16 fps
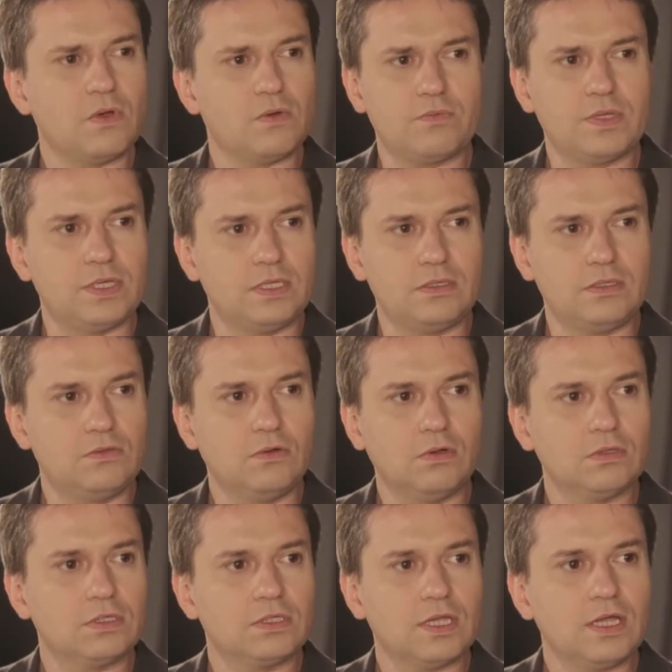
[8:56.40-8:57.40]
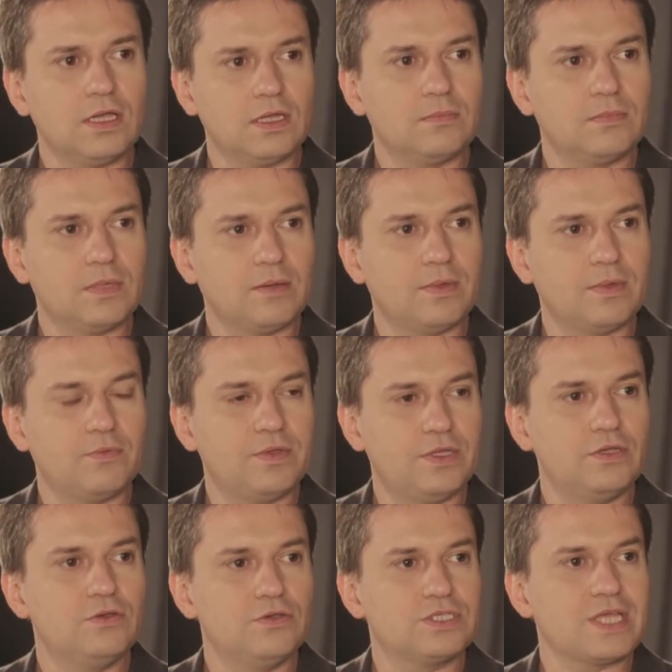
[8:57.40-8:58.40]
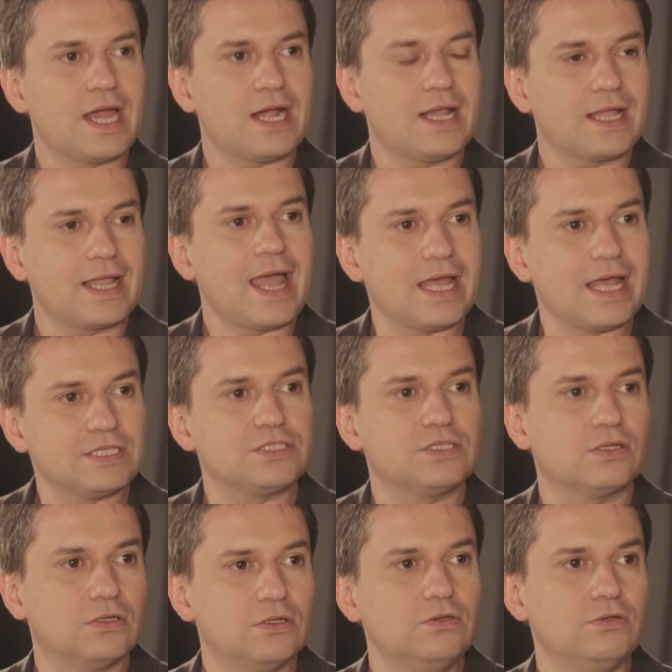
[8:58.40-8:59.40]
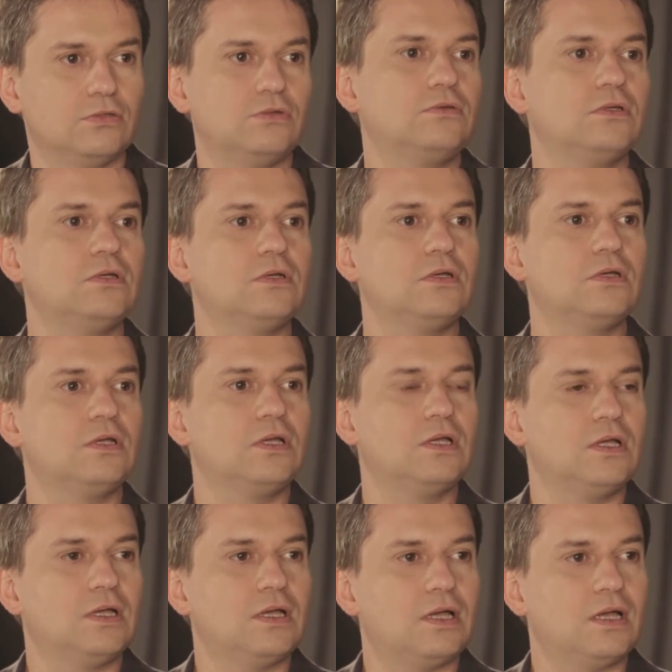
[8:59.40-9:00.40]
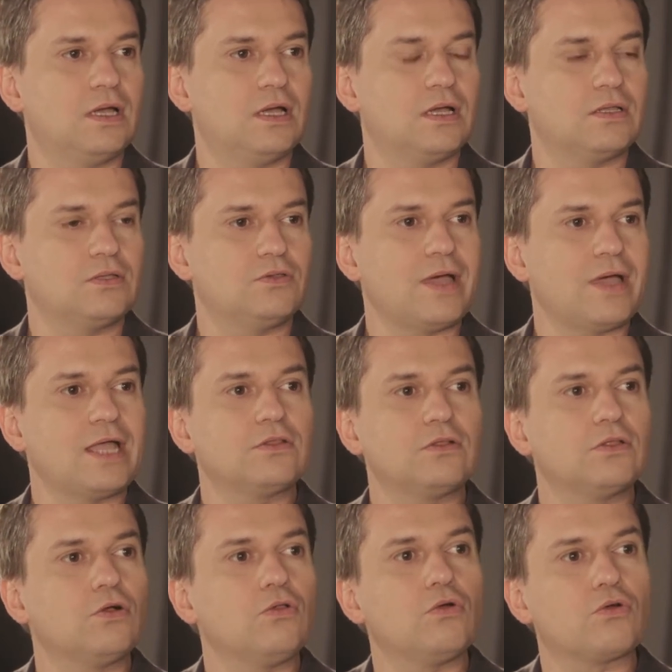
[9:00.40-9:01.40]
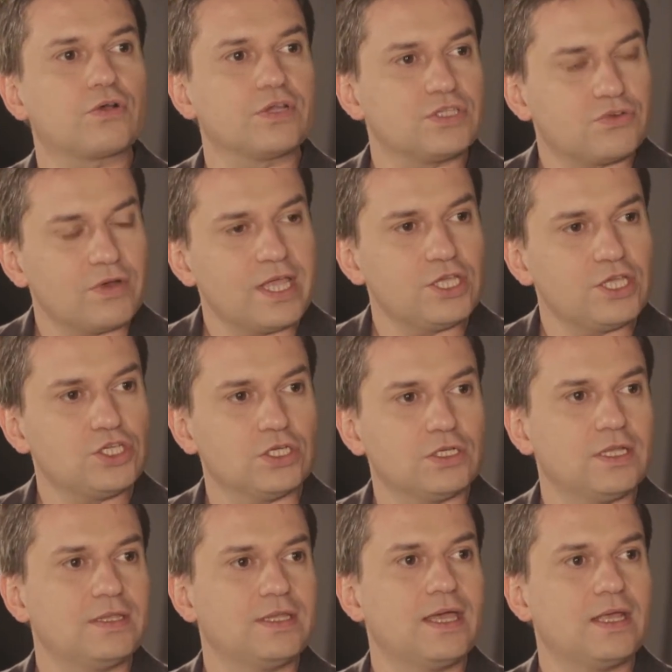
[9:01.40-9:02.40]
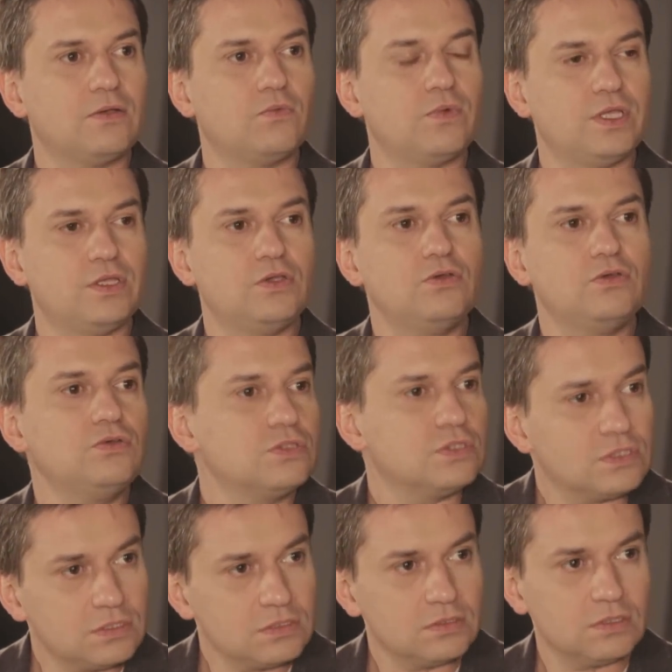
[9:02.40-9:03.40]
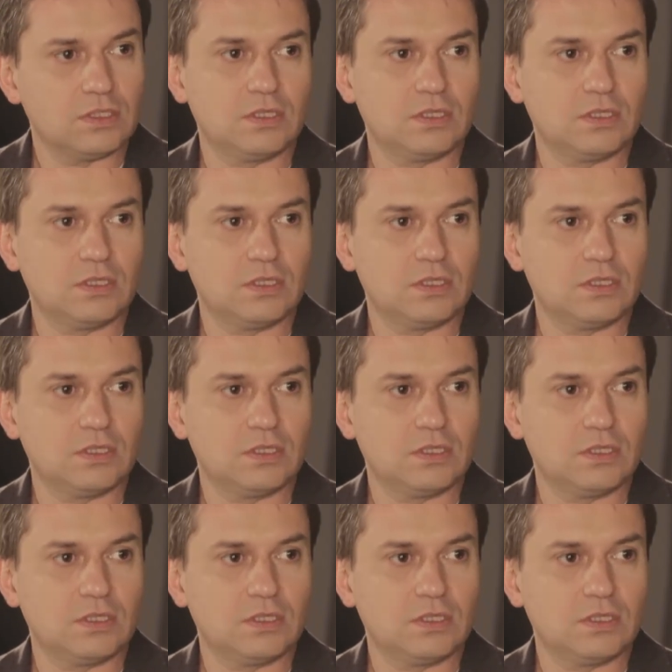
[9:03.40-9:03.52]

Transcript: what we do all the time. I mean, we use Erlang as the glue to handle the whole orchestration, and then we use